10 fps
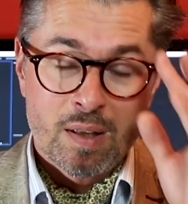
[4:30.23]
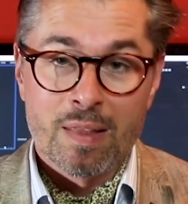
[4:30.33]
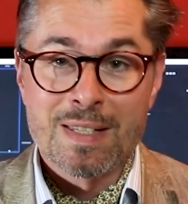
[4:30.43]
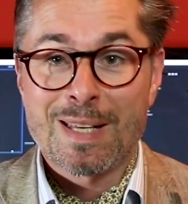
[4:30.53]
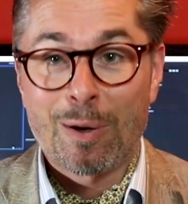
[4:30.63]

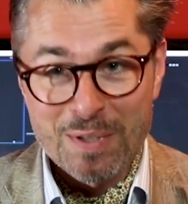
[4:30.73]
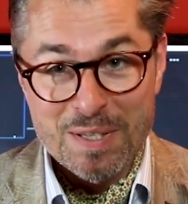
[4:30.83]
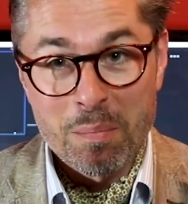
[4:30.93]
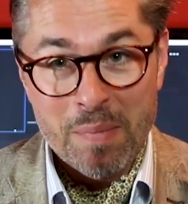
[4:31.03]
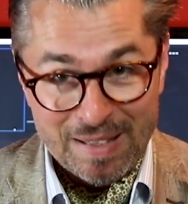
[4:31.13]
The sound is
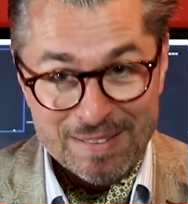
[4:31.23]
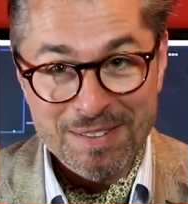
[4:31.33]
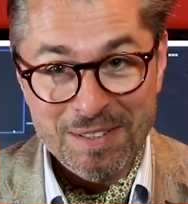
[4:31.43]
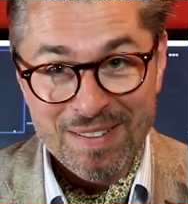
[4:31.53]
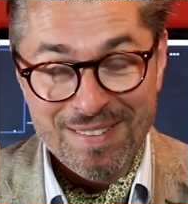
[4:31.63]

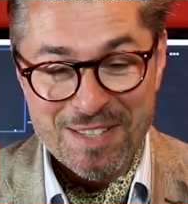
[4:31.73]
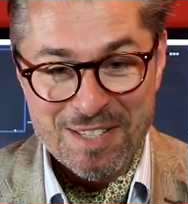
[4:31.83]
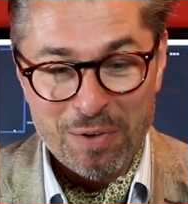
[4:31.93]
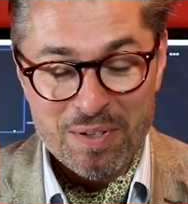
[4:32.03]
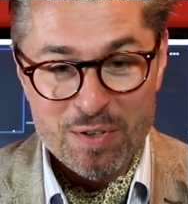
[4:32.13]
amazing. The
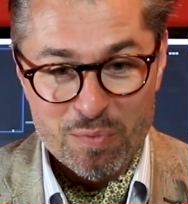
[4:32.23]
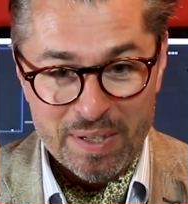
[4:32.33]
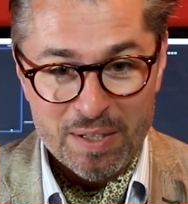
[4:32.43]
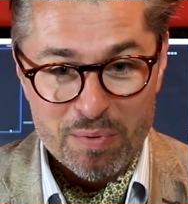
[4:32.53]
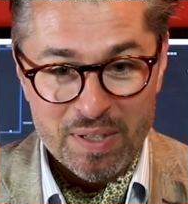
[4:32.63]
sound is
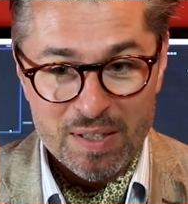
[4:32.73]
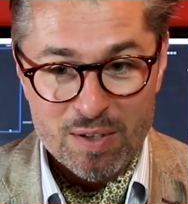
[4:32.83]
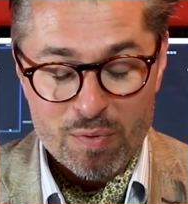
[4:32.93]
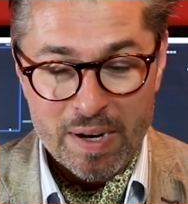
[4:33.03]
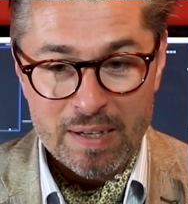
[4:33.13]
really, really
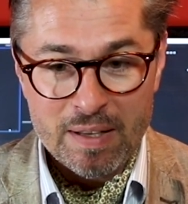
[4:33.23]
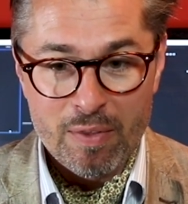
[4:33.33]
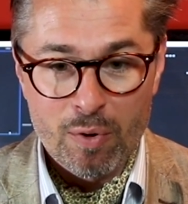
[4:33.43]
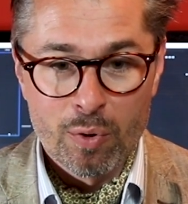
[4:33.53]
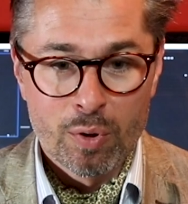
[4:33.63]
great, and
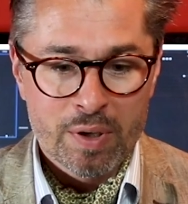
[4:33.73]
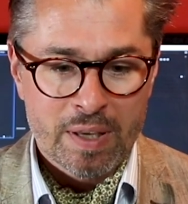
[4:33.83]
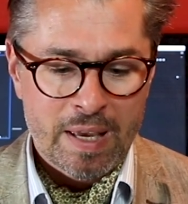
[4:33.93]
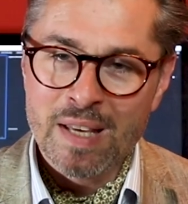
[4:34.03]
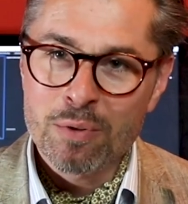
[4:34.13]
the look,
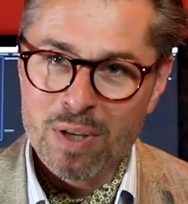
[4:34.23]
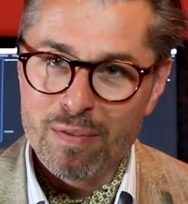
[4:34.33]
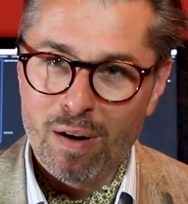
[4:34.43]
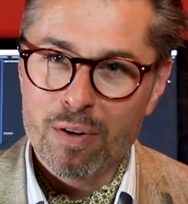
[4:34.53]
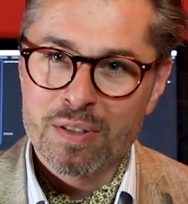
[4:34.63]
and you have
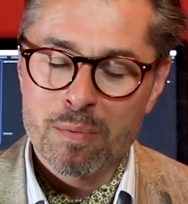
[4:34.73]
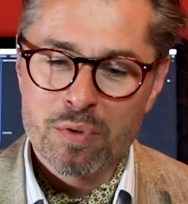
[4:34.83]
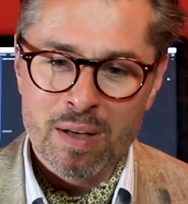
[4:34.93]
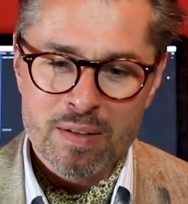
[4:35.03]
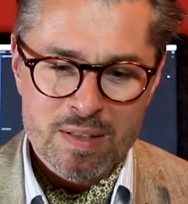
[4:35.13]
a hard time
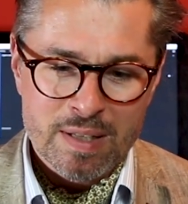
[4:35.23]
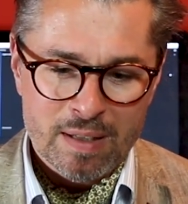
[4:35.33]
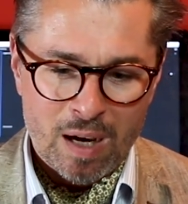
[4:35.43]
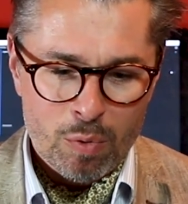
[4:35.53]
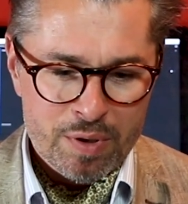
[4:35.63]
to
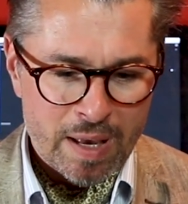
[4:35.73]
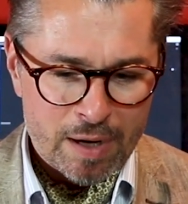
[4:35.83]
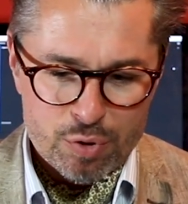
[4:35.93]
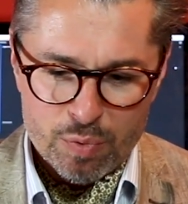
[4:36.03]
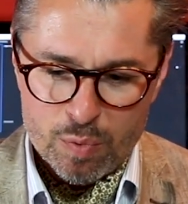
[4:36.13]
understand how it
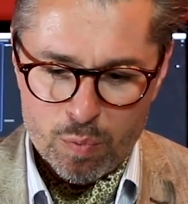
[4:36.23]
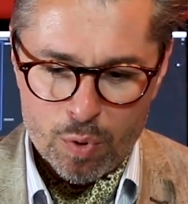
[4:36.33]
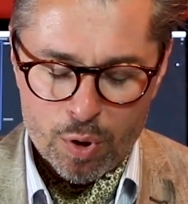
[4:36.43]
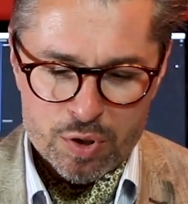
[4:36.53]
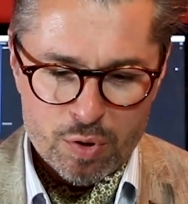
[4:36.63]
actually
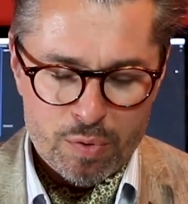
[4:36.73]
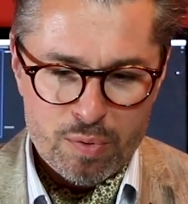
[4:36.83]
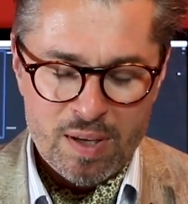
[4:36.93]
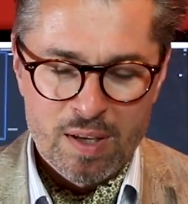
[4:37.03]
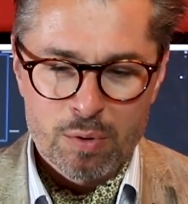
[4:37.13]
works. So
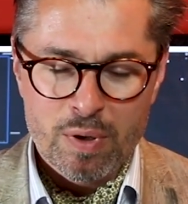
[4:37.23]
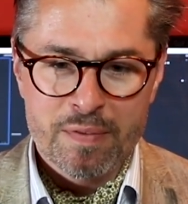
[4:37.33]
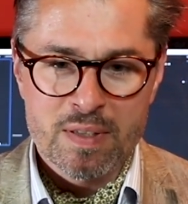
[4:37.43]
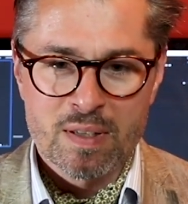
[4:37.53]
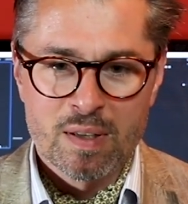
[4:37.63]
you have
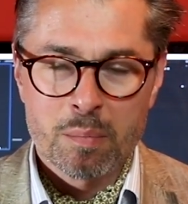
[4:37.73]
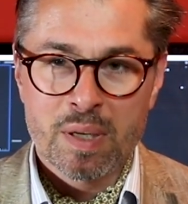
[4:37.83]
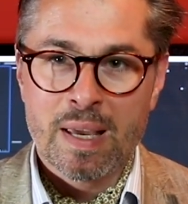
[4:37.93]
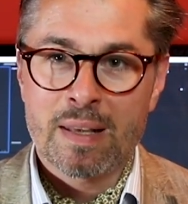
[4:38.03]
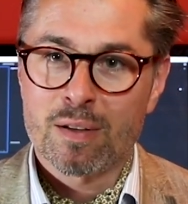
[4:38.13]
this
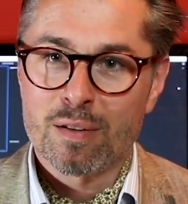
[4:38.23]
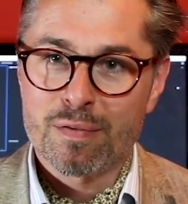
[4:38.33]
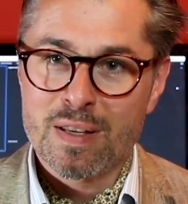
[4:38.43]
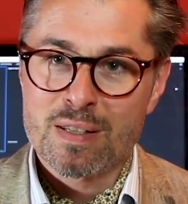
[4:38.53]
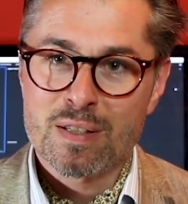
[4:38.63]
mechanical
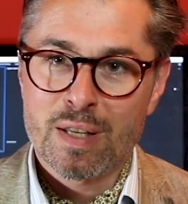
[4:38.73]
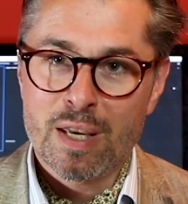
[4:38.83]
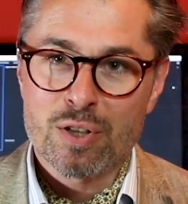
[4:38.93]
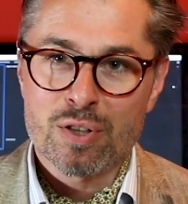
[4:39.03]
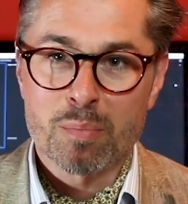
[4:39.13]

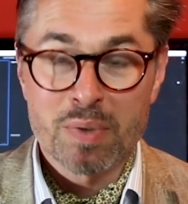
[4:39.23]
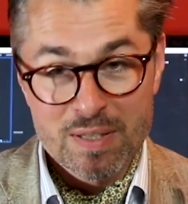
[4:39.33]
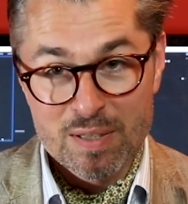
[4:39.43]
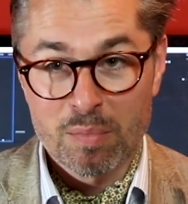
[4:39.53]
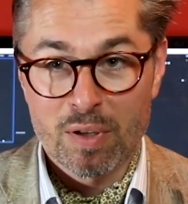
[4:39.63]
fascination, a bit
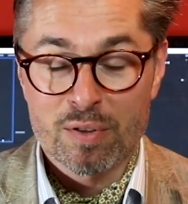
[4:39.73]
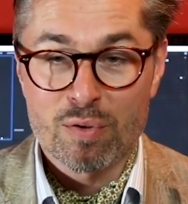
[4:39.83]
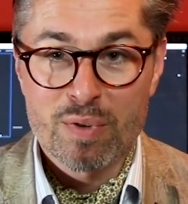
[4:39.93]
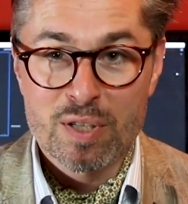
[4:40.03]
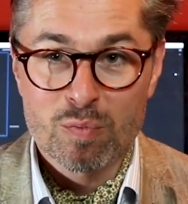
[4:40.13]
similar
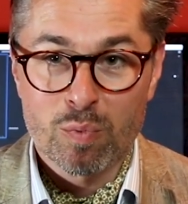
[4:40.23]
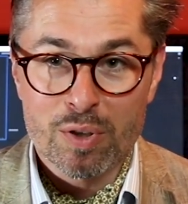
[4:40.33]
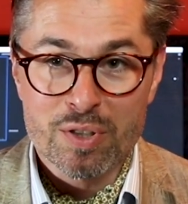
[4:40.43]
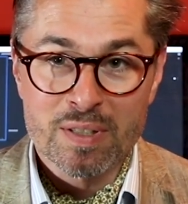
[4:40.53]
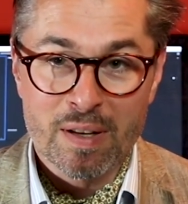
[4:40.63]
to
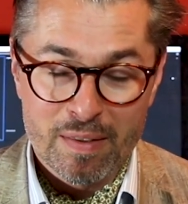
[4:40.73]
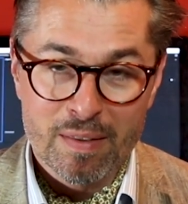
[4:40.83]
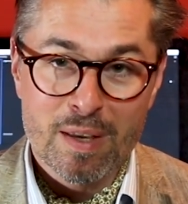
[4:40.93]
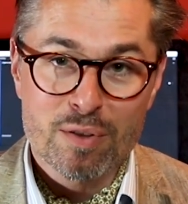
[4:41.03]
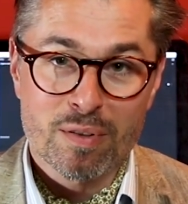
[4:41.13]
wristwatches, and I
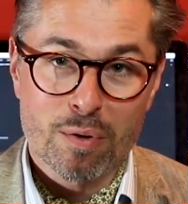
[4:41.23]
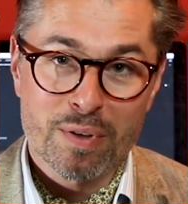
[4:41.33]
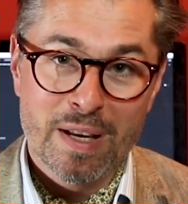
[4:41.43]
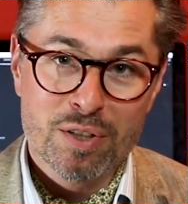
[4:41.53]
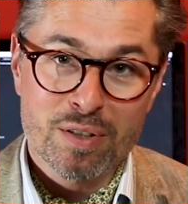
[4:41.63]
think there's the
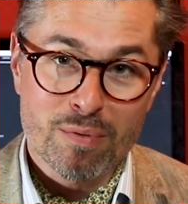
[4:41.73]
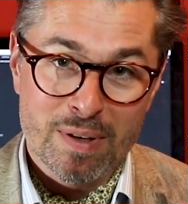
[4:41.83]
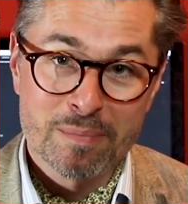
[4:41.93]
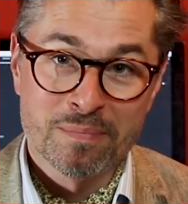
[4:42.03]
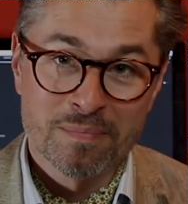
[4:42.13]
connection, right?